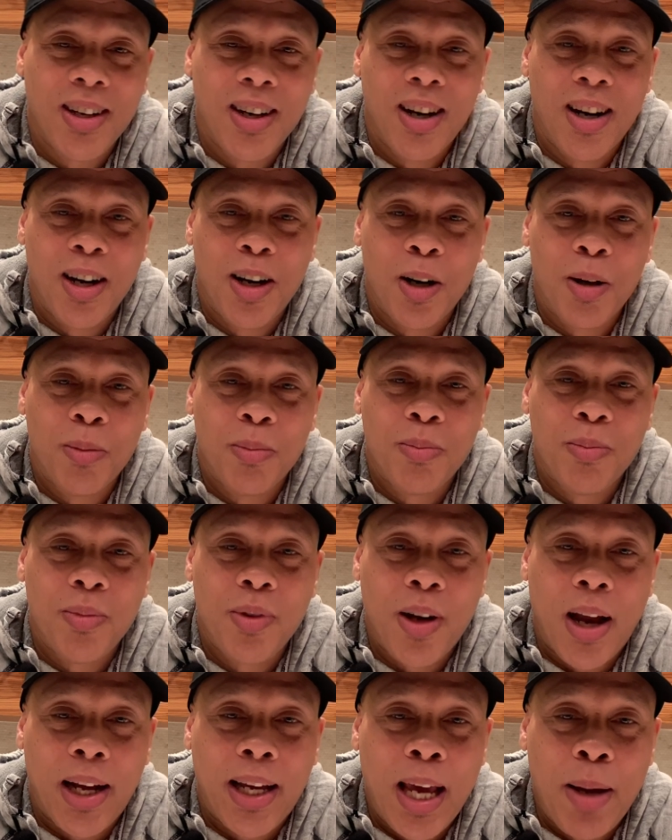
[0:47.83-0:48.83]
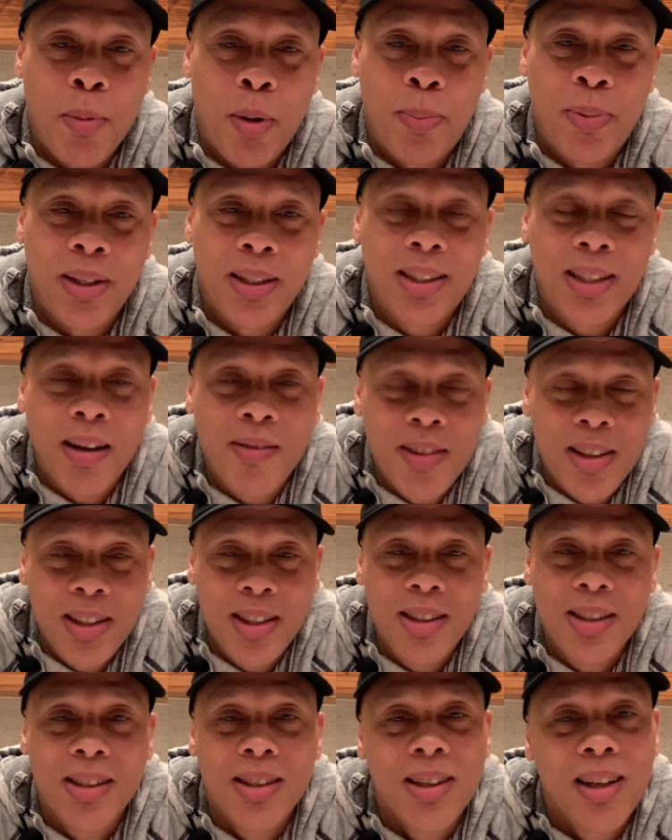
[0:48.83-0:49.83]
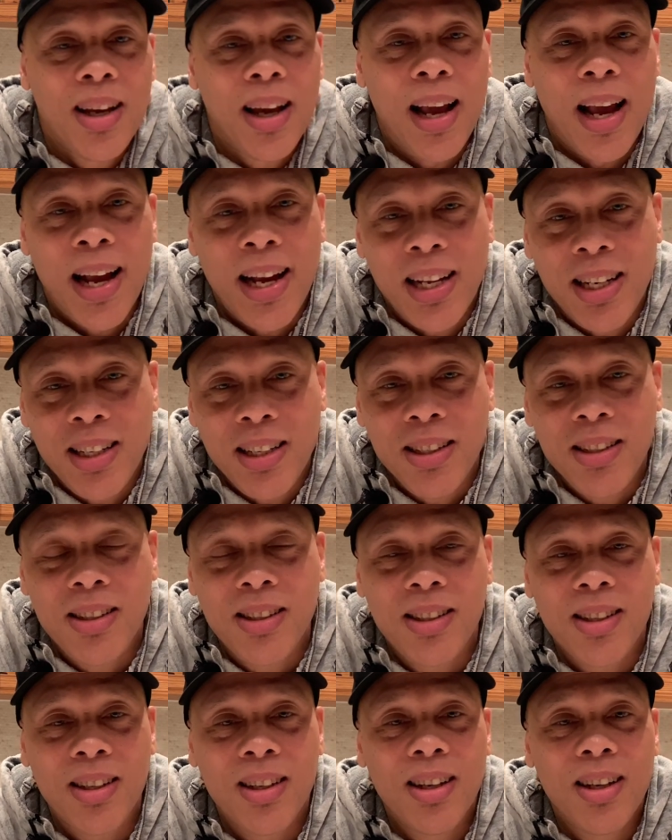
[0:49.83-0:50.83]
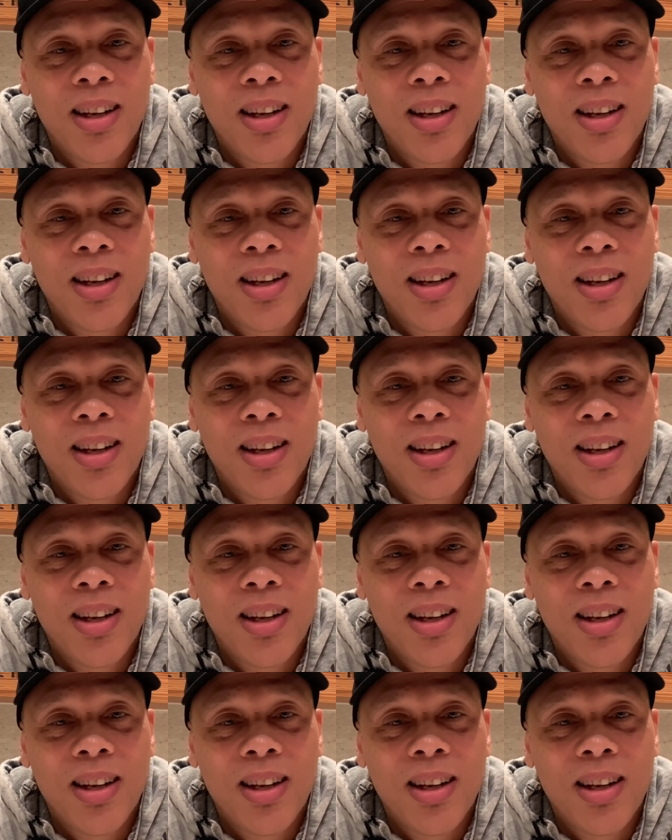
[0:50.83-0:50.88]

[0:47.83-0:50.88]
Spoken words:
I came up in the 70s, 80s,